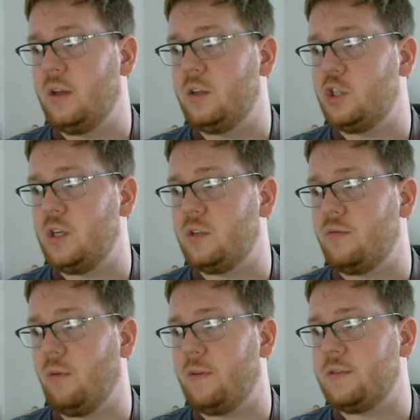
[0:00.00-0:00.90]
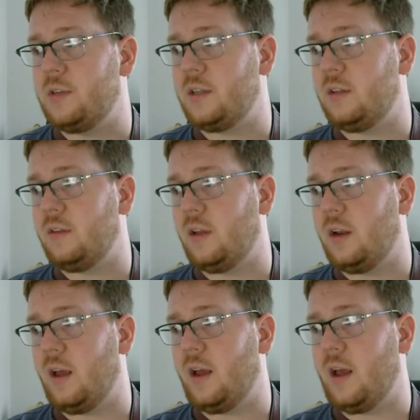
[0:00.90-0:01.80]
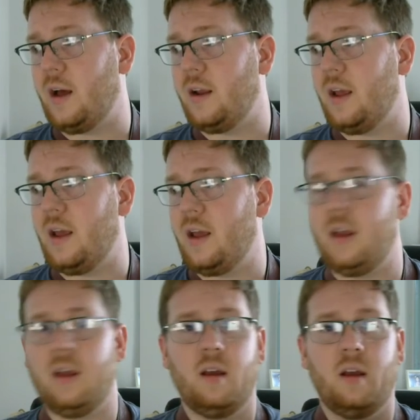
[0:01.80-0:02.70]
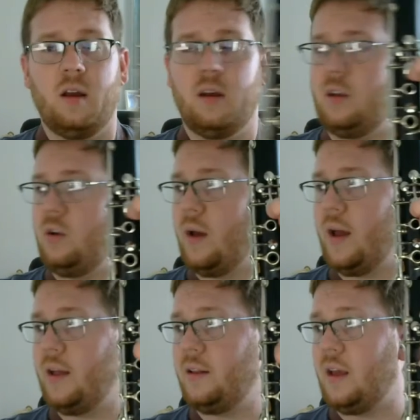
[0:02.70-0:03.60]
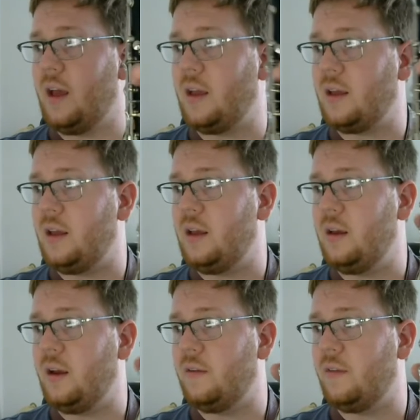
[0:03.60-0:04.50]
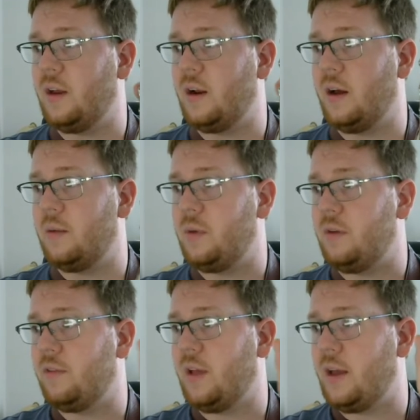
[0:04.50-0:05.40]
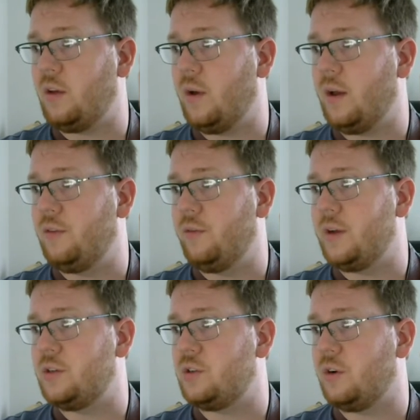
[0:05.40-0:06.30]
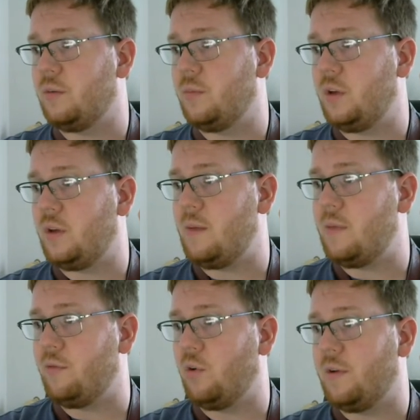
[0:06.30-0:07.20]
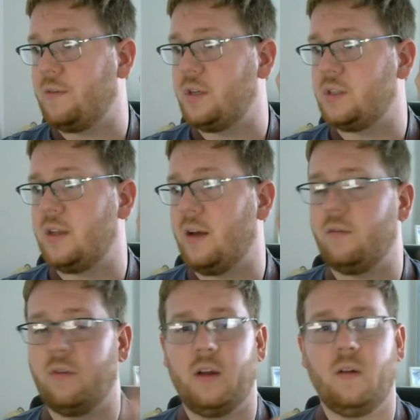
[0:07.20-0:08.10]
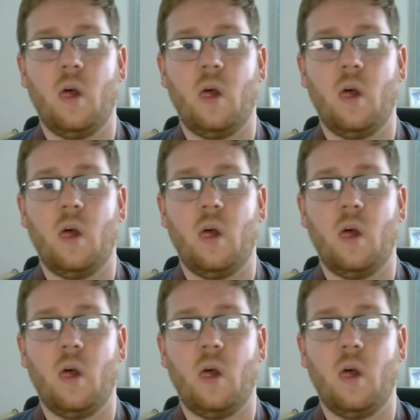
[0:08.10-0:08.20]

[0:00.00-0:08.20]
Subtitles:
G is 4, 5, 6, and then on A, you add the A key, and then on B flat, you add the register, but you keep that 4, 5, 6 down, right?